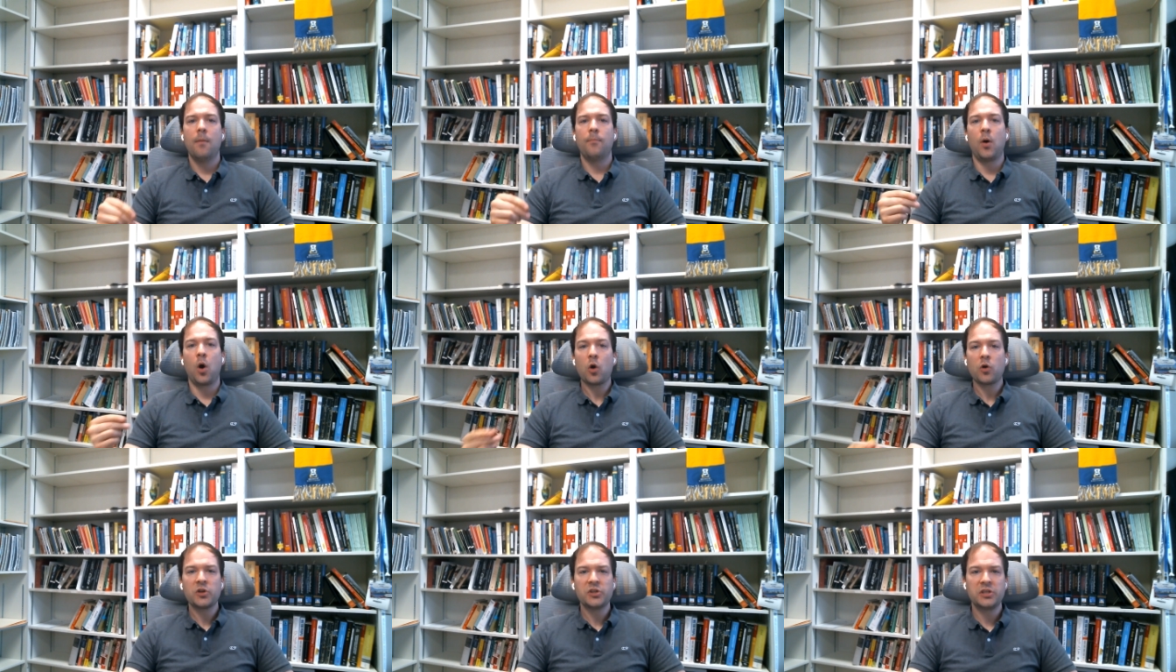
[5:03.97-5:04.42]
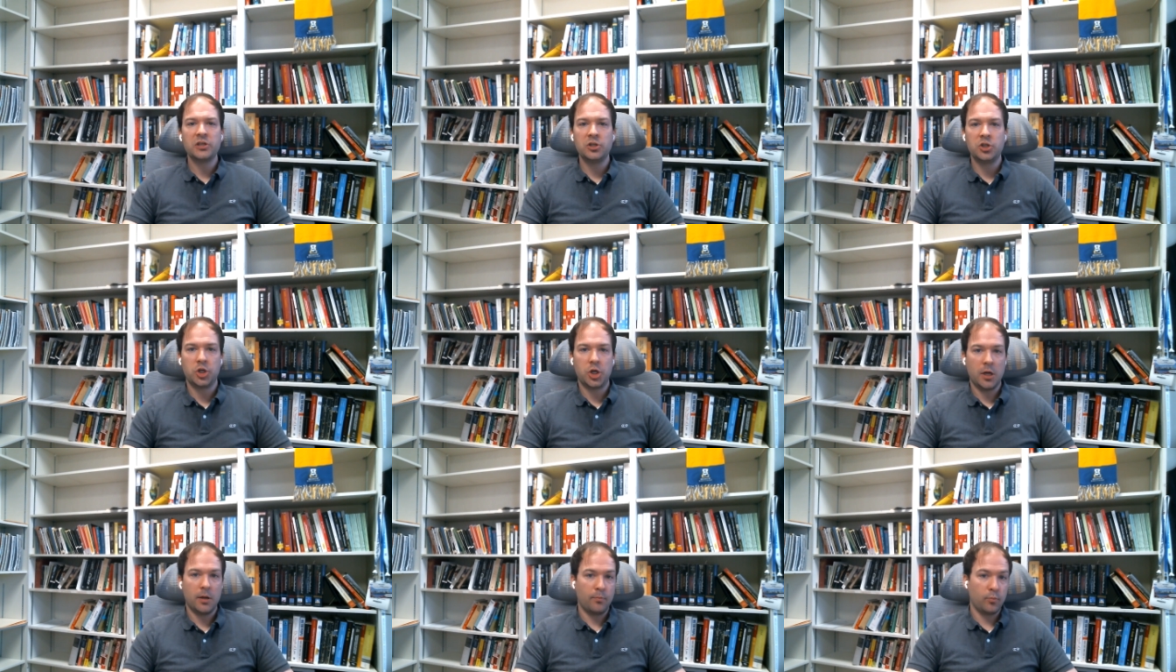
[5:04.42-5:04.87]

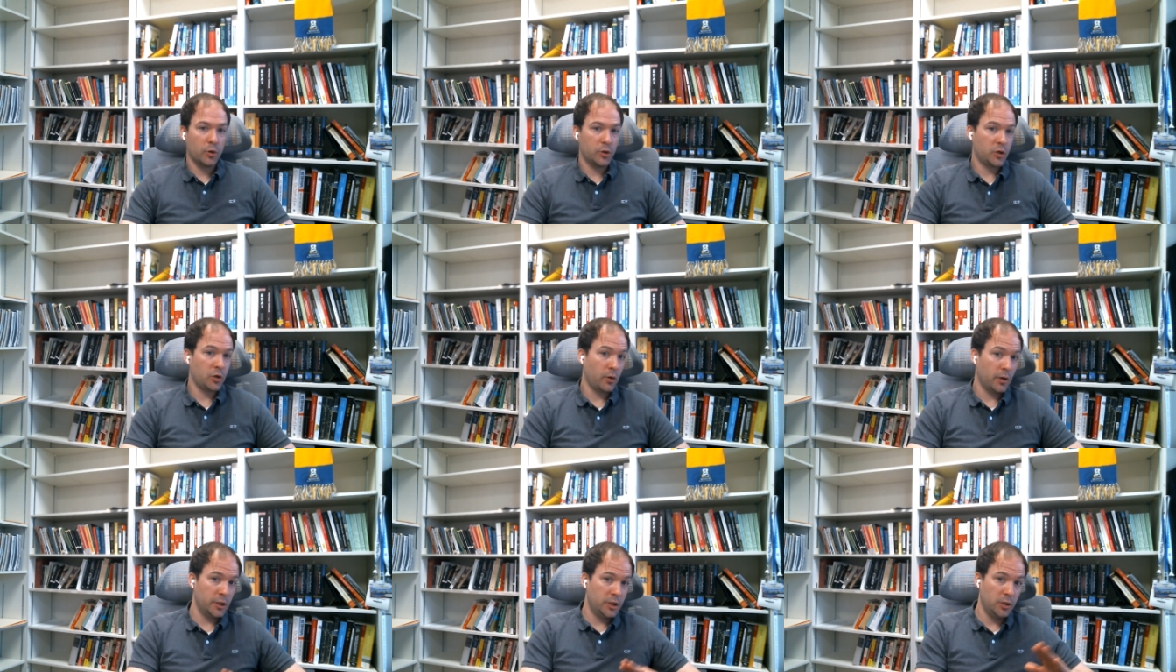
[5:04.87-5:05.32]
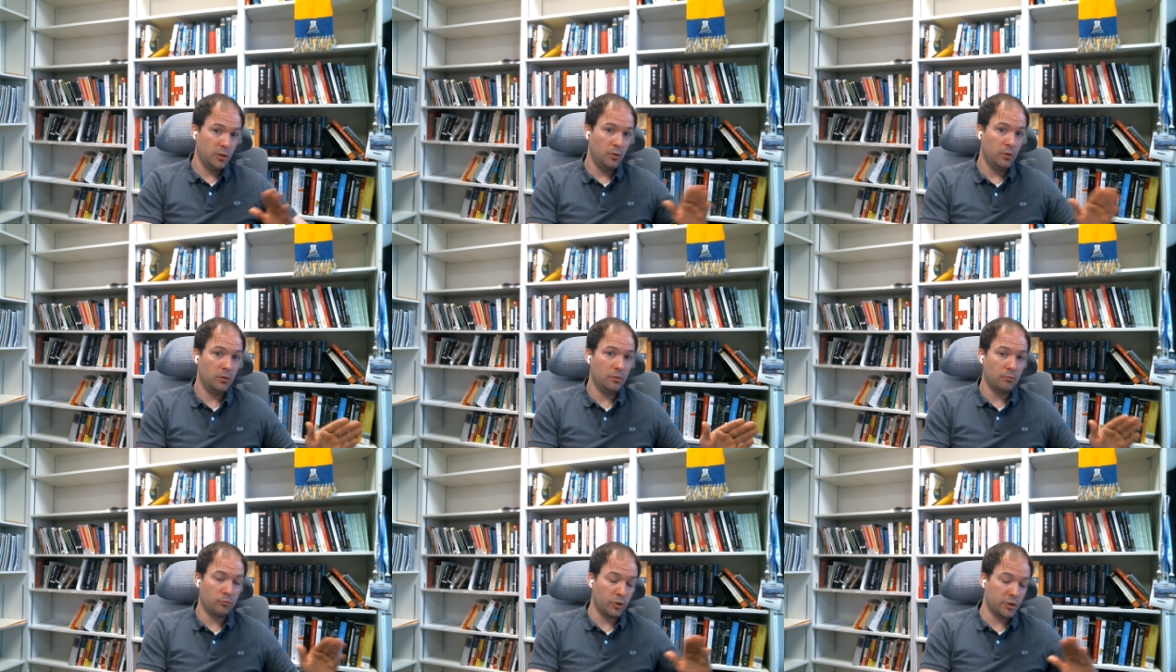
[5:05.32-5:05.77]
Partisanship, returning
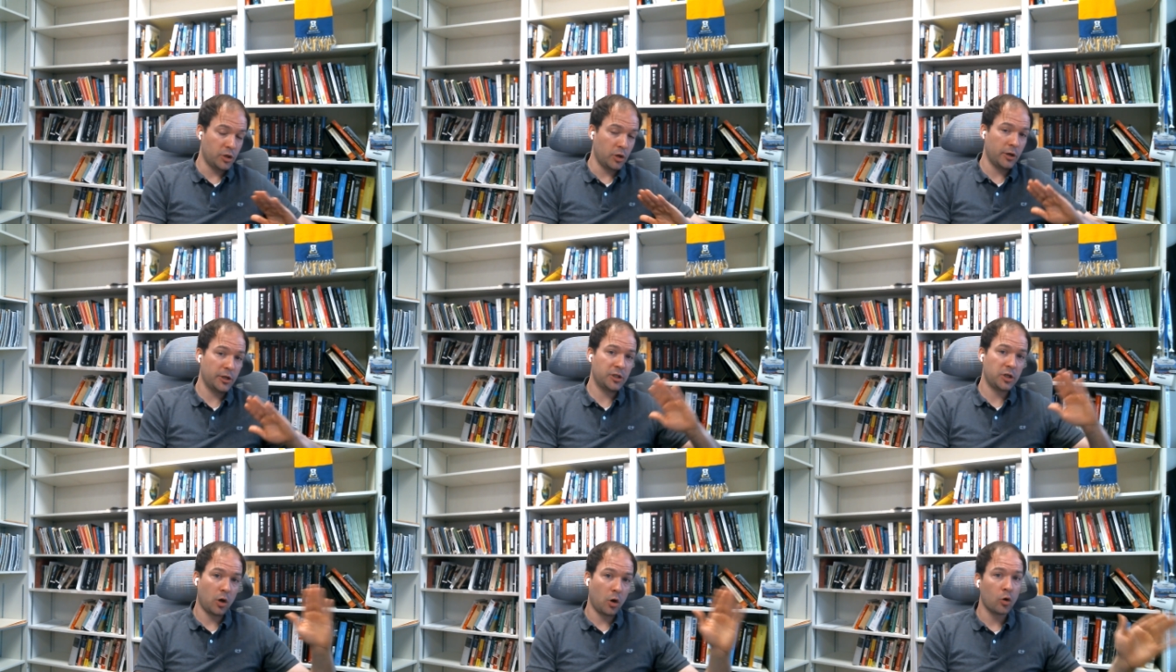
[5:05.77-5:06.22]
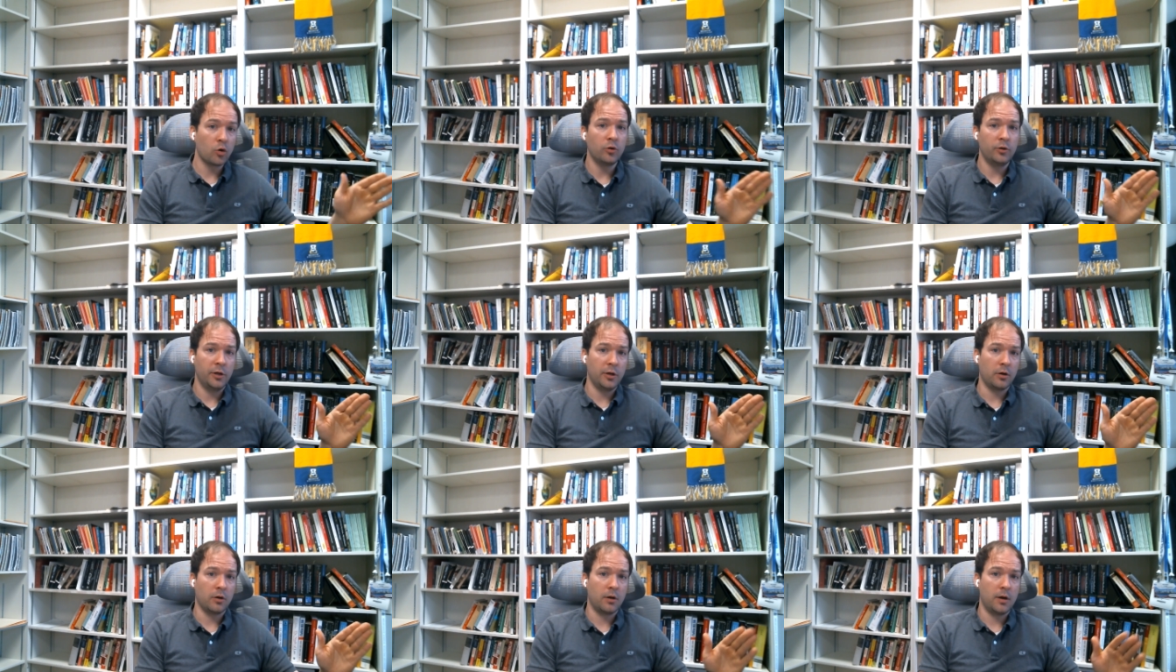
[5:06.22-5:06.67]
to
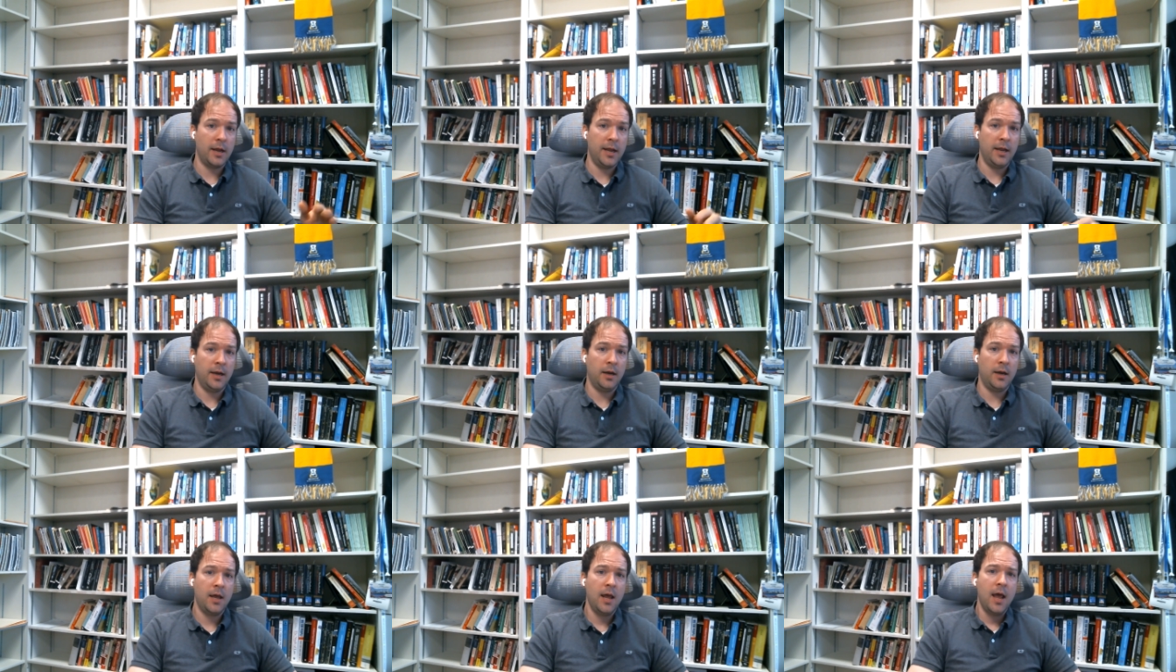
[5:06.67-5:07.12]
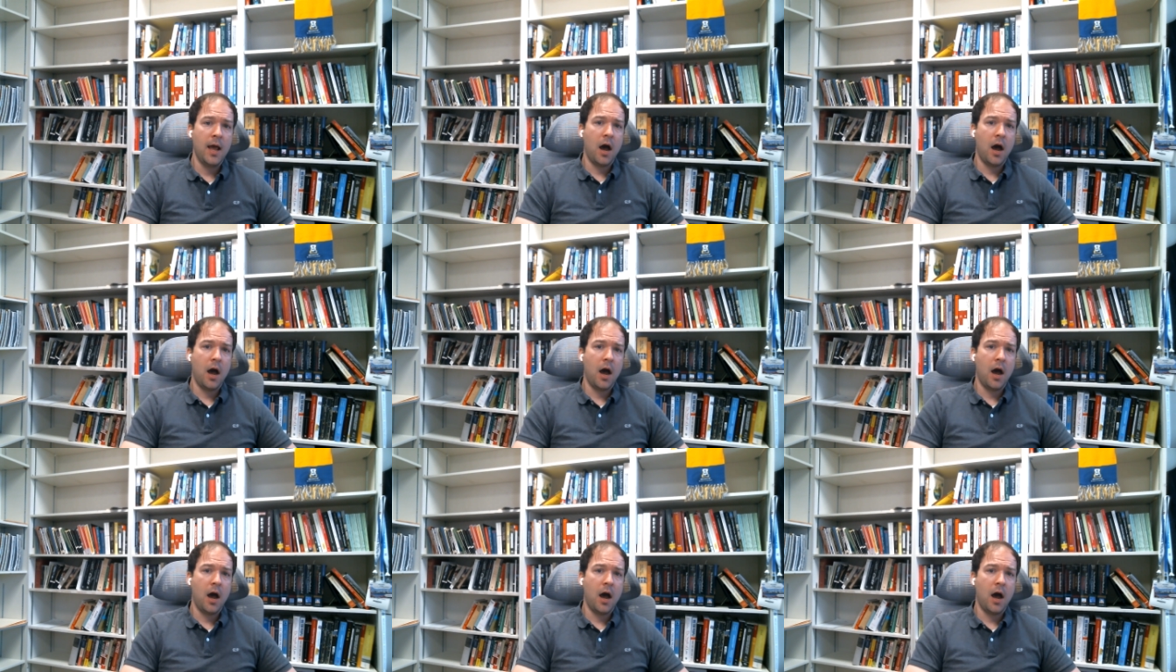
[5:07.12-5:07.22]
earlier in